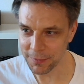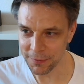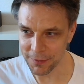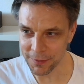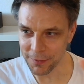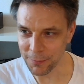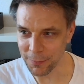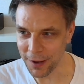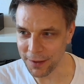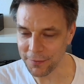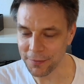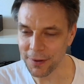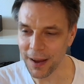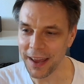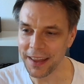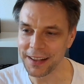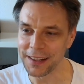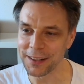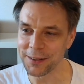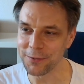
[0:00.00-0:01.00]
one
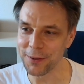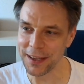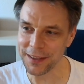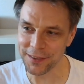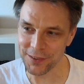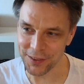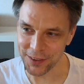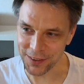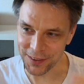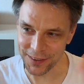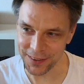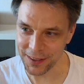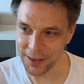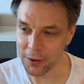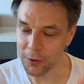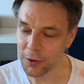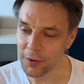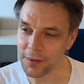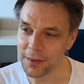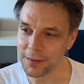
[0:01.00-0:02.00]
final question
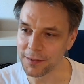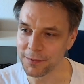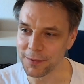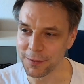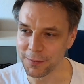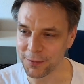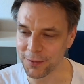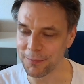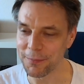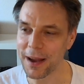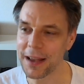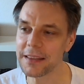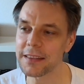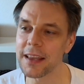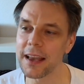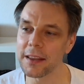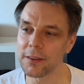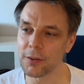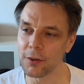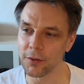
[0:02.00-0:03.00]
from my
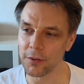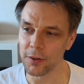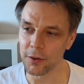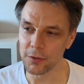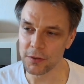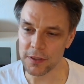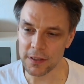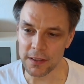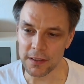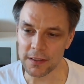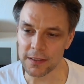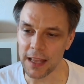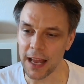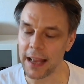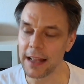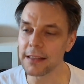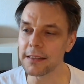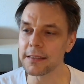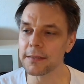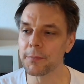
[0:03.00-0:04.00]
side on those
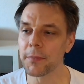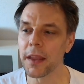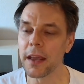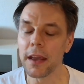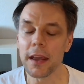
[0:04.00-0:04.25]
styles,